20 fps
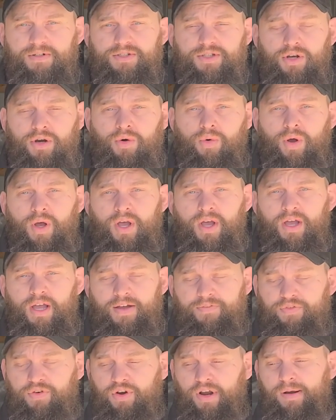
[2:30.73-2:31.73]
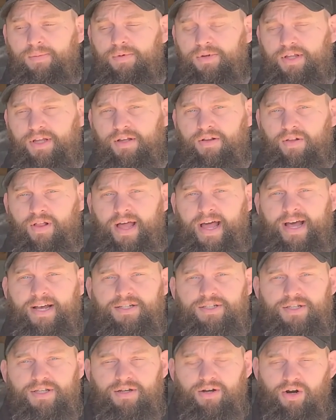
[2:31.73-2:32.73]
So if you're able to
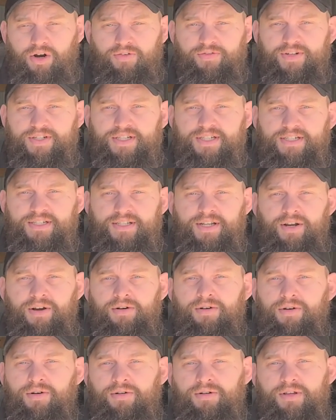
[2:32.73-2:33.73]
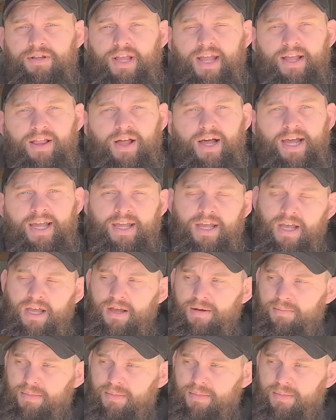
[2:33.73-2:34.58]
glass harvest these deer during the daylight,